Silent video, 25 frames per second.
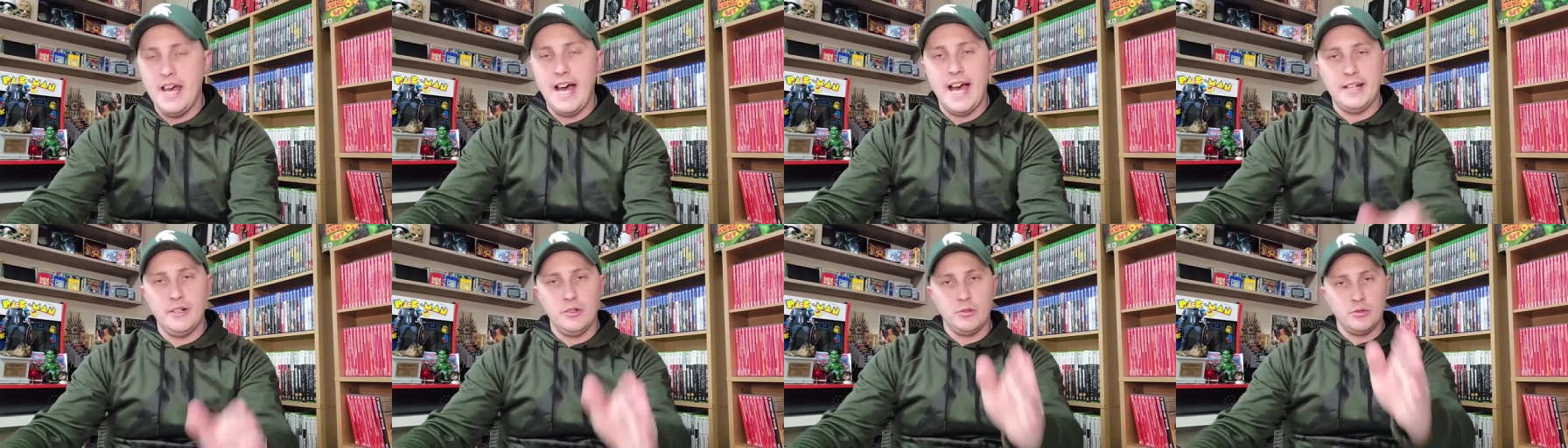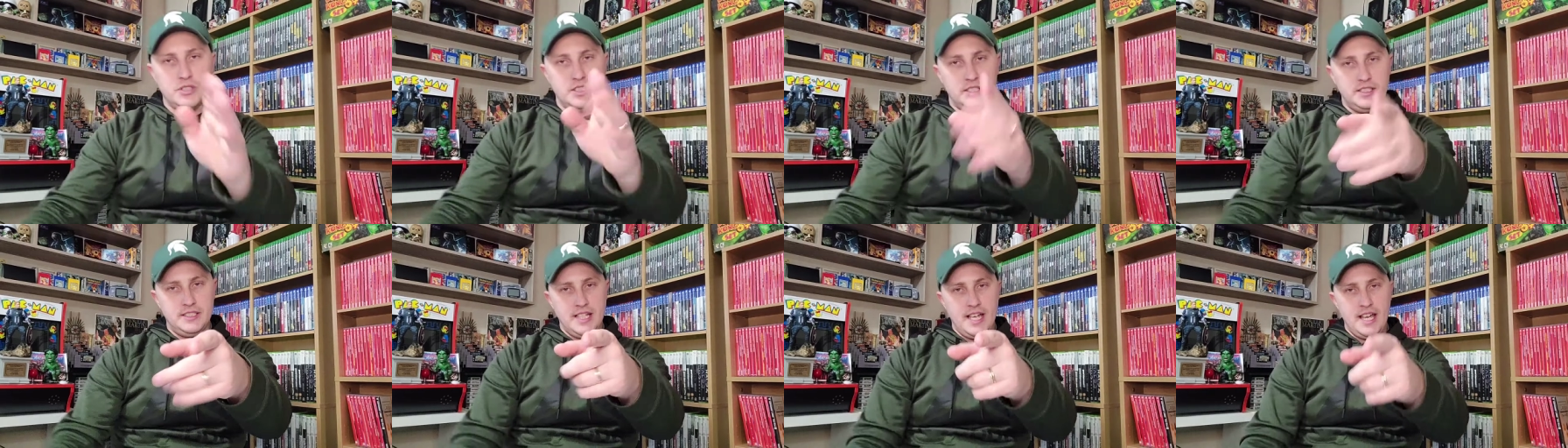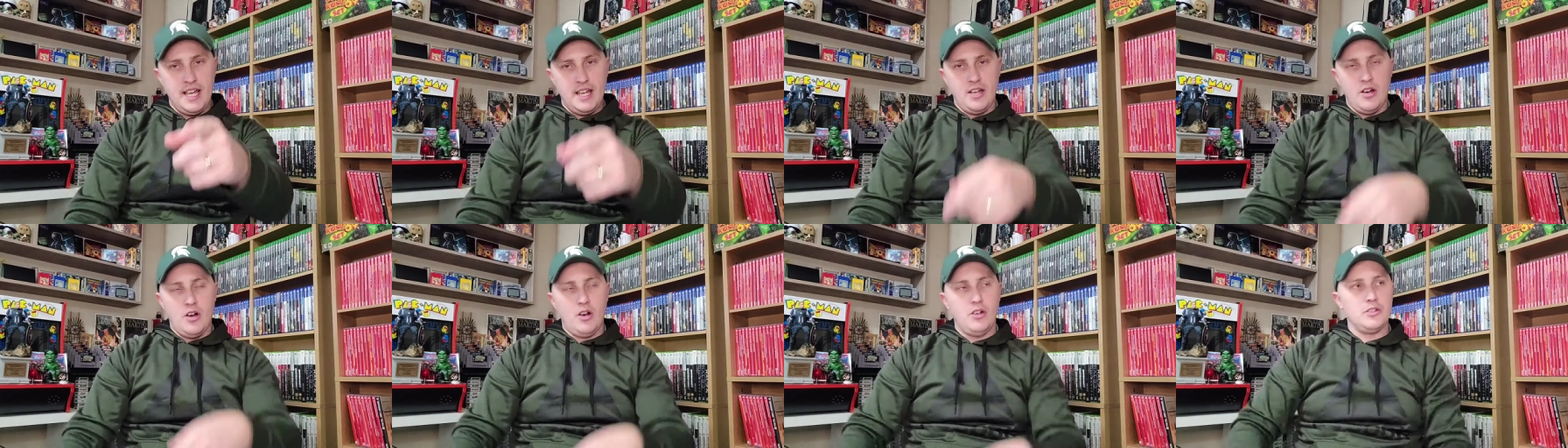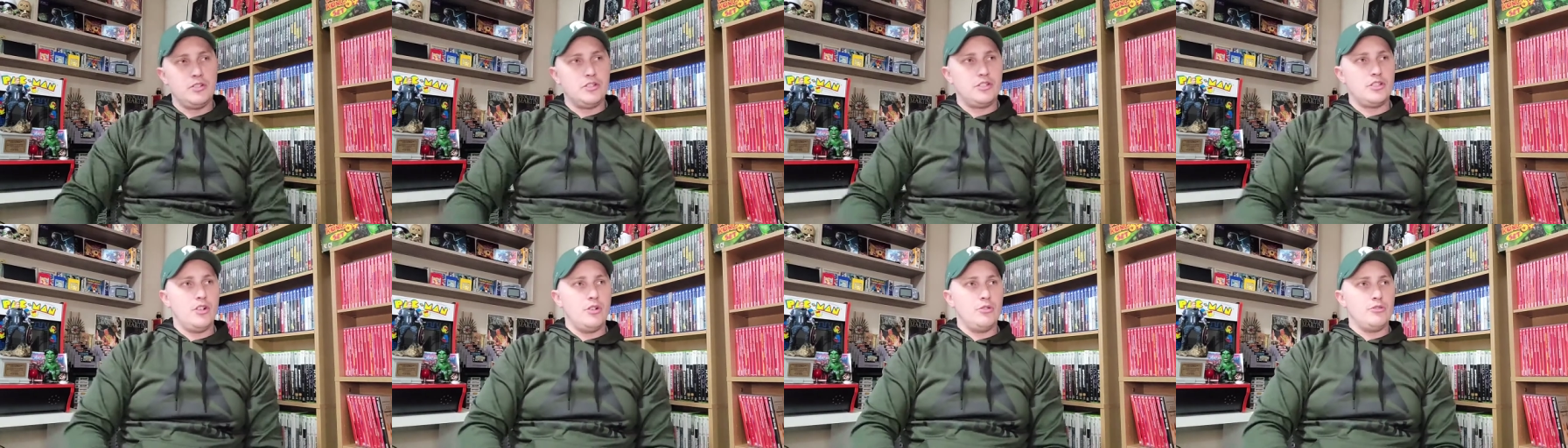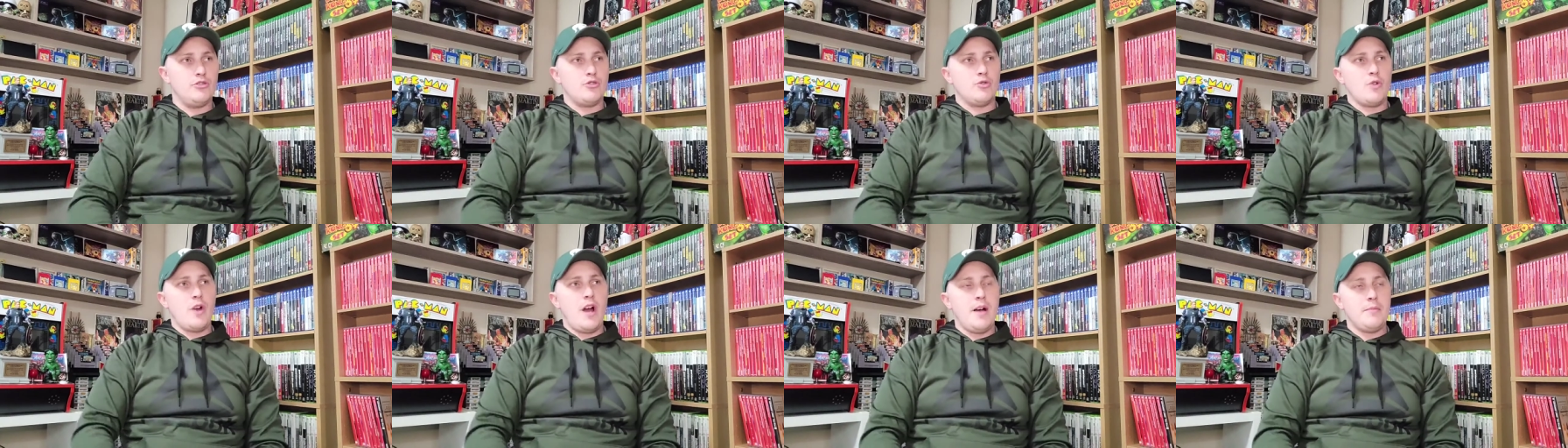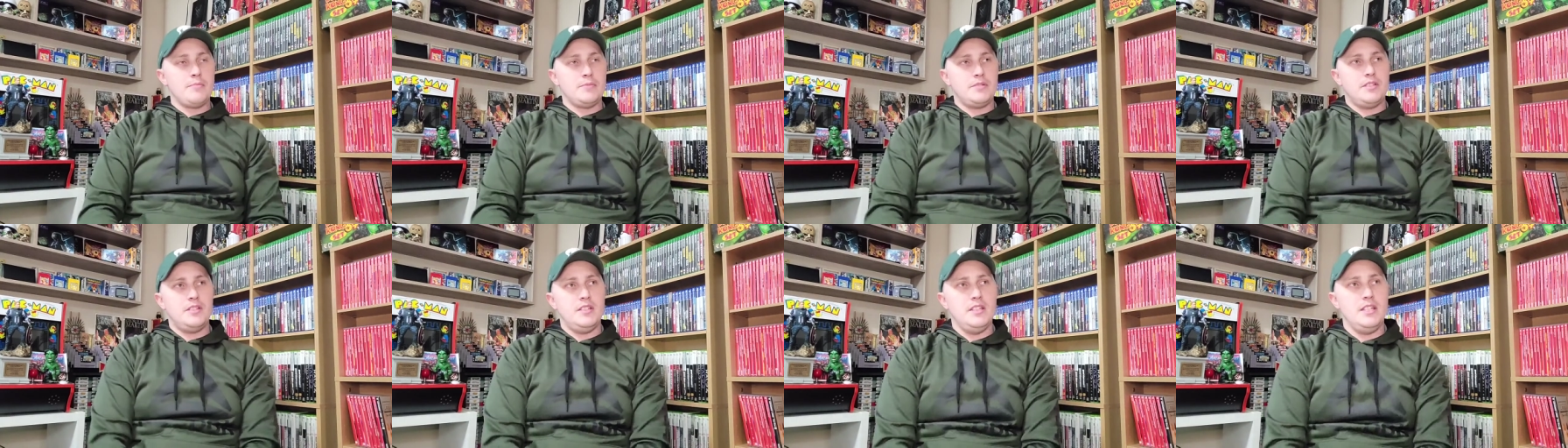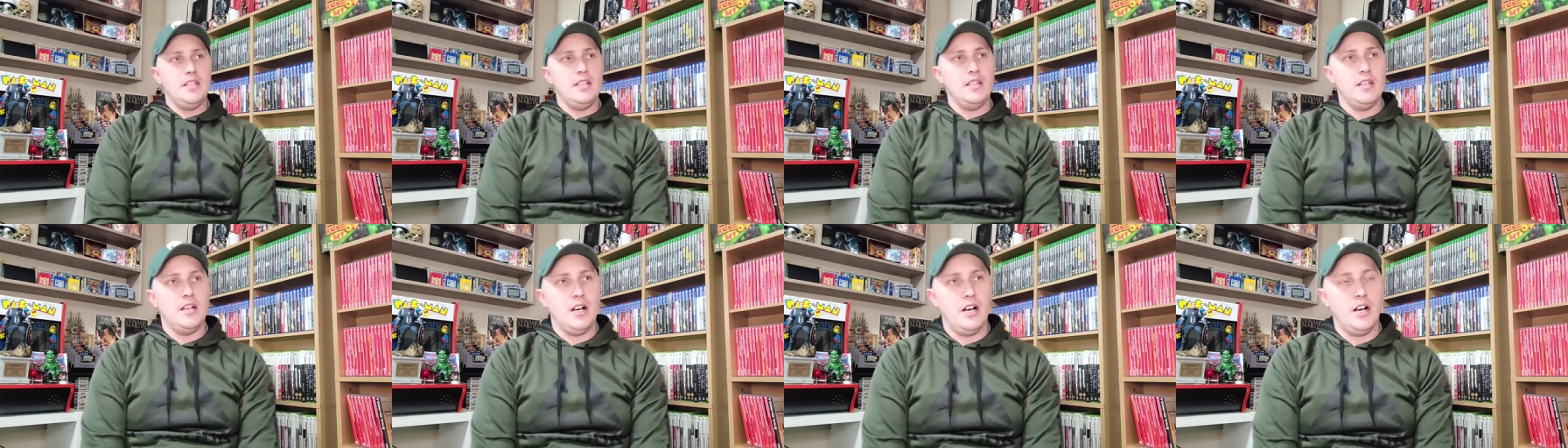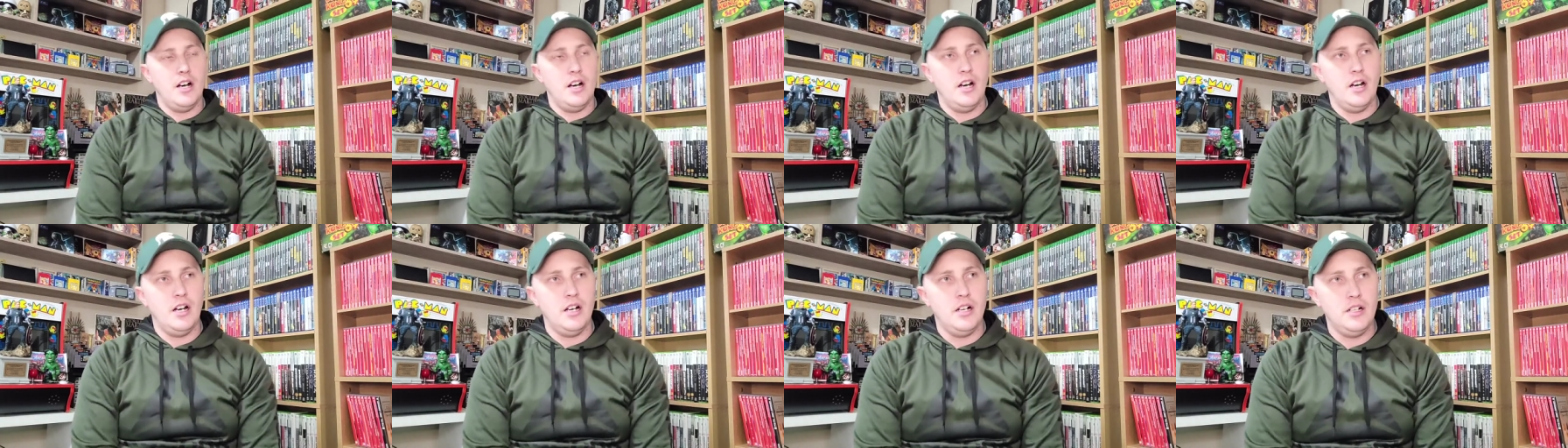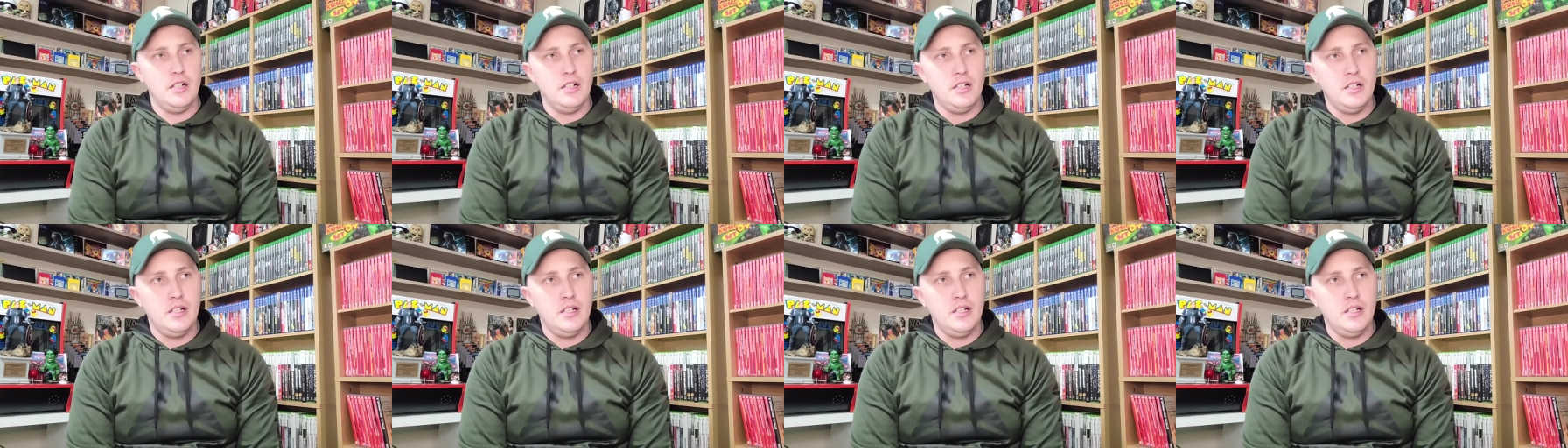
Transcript: I know today also dropped the uh,